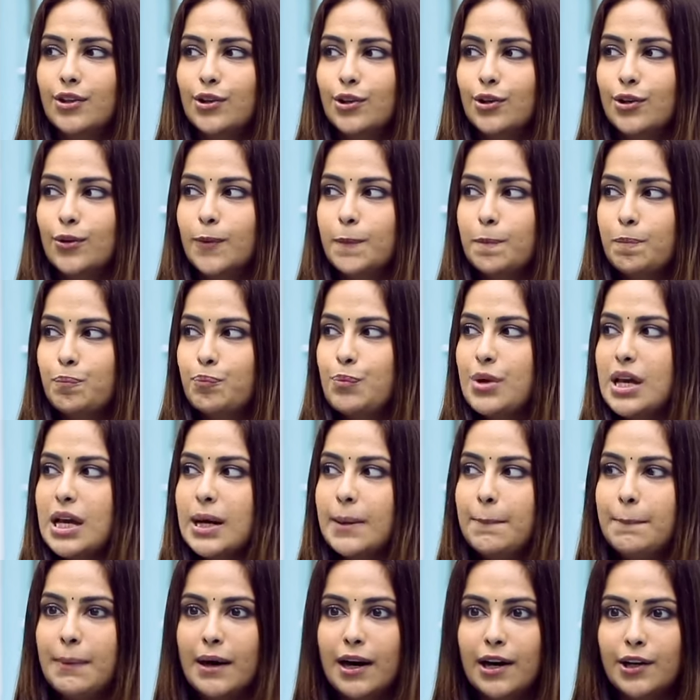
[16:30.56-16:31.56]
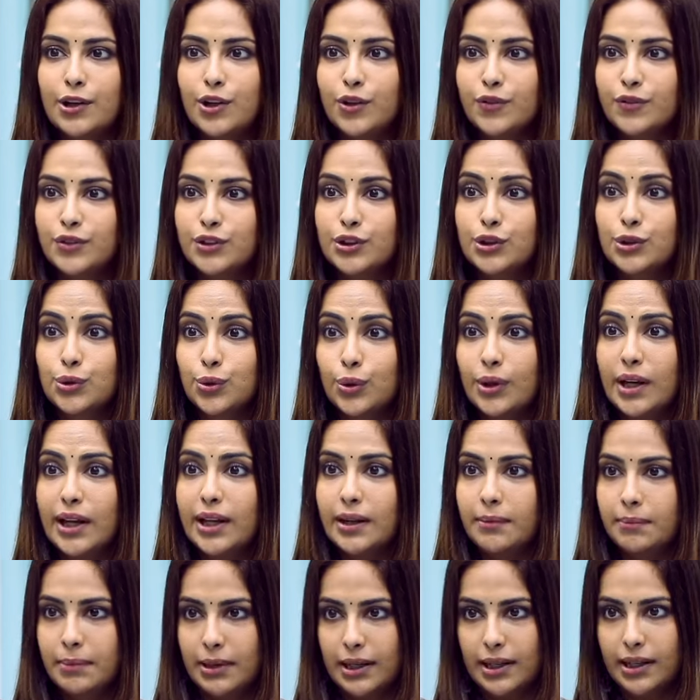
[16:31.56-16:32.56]
you know, be a part of a show
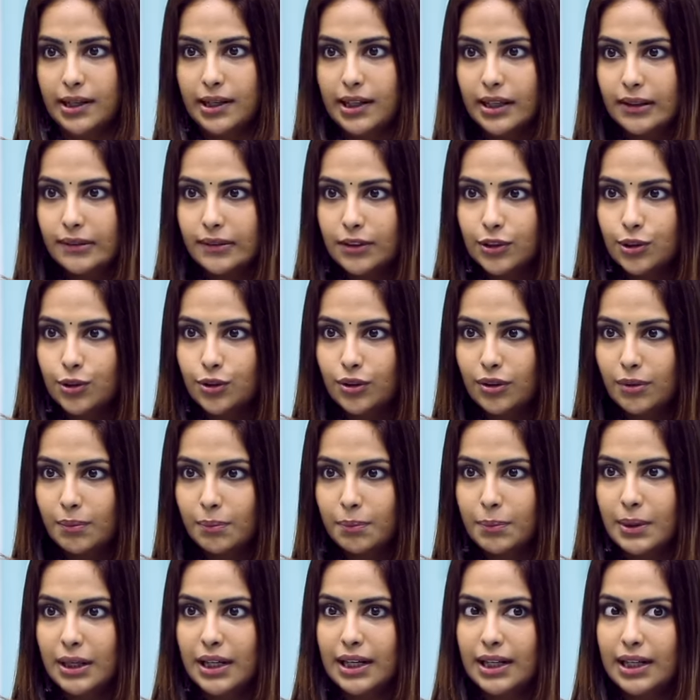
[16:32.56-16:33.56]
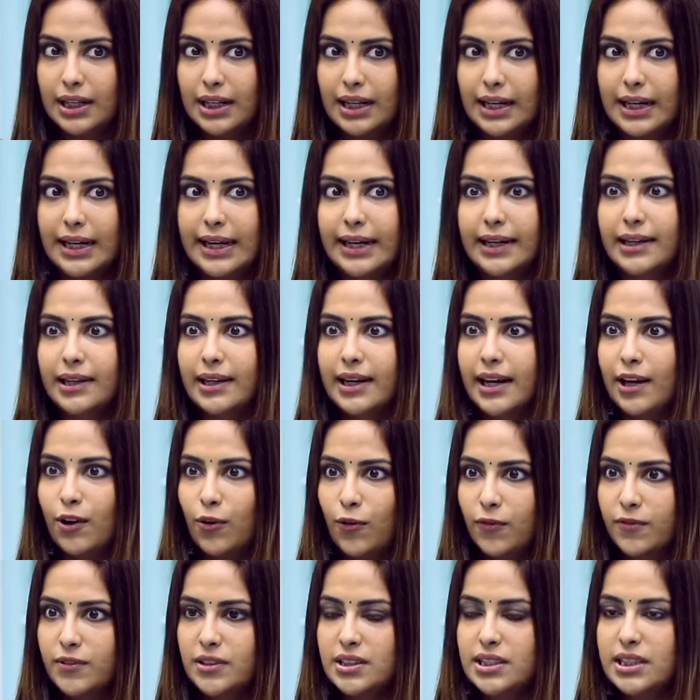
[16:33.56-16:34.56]
like Vadhu, But later
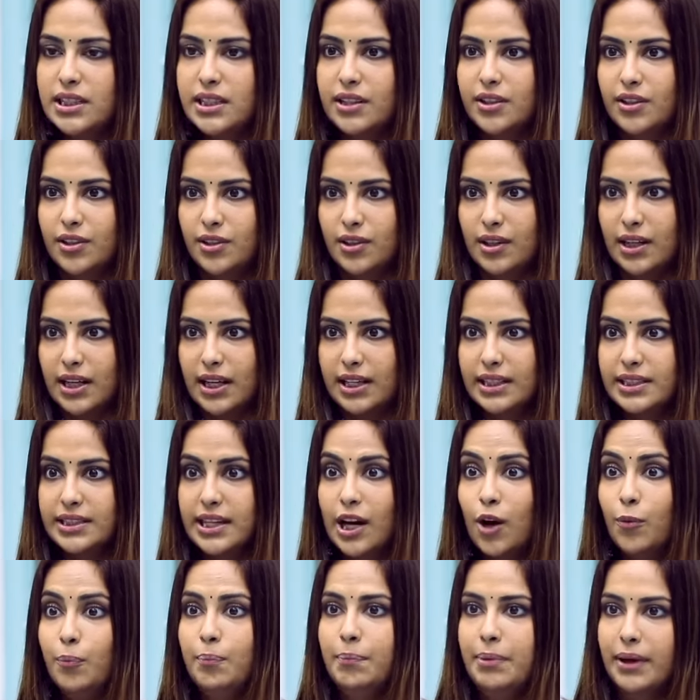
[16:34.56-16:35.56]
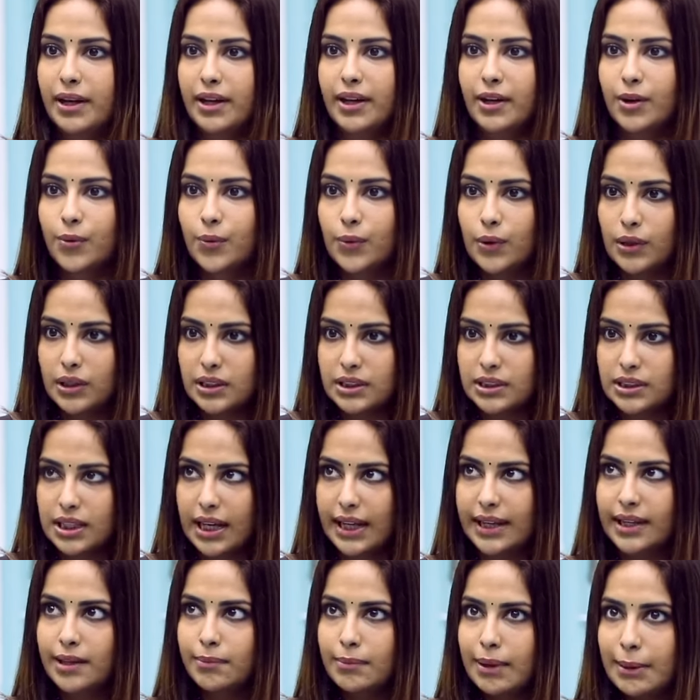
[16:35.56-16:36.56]
I obviously realized how big it was.
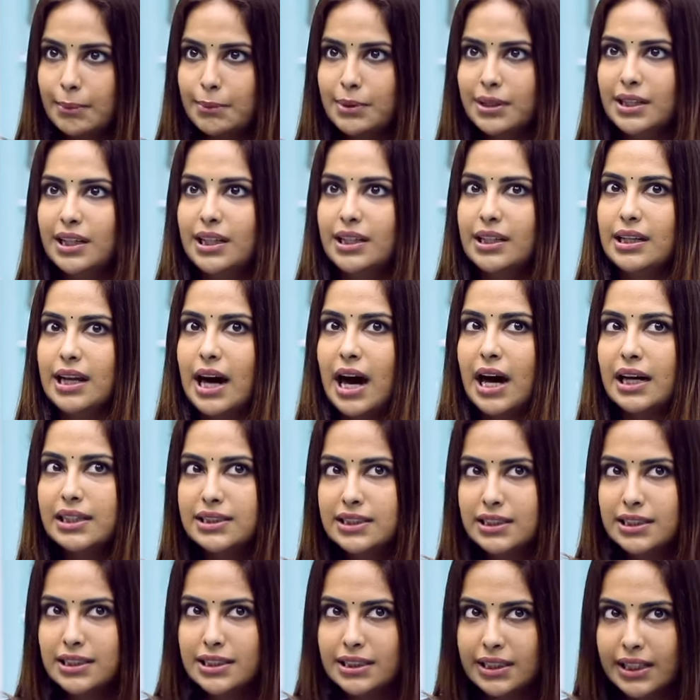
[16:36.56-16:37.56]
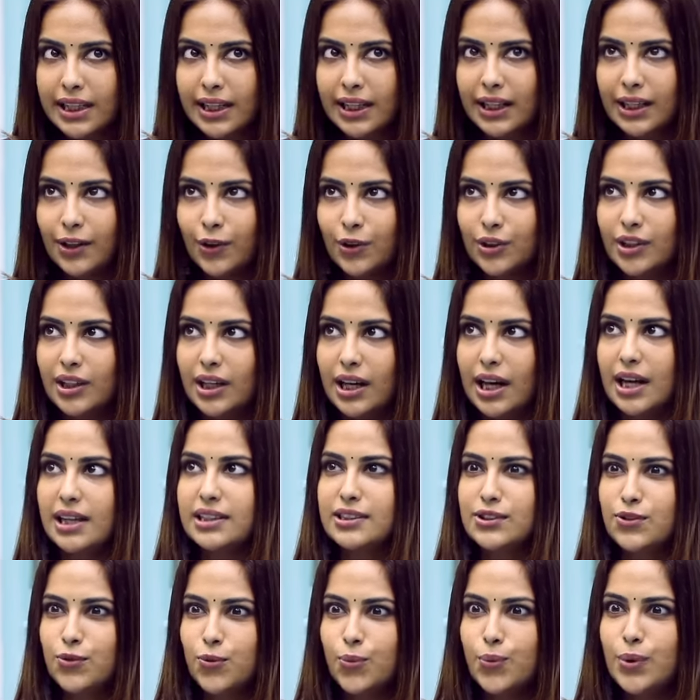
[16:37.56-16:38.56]
Mm. I hmm. remember the last day or the
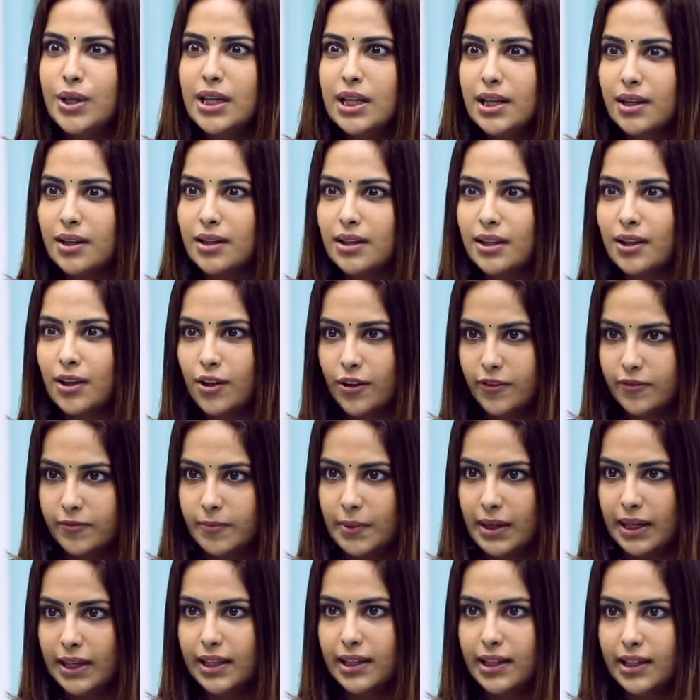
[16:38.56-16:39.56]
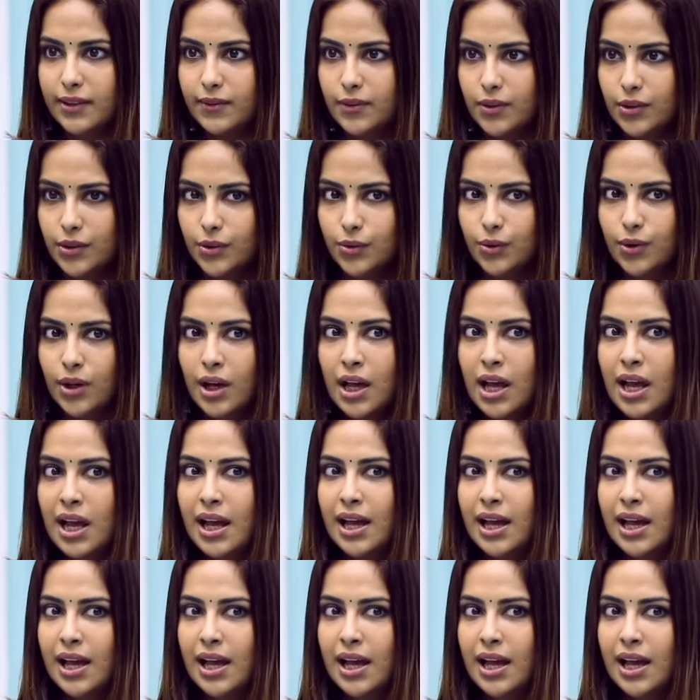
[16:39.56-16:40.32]
last week of Vadhu,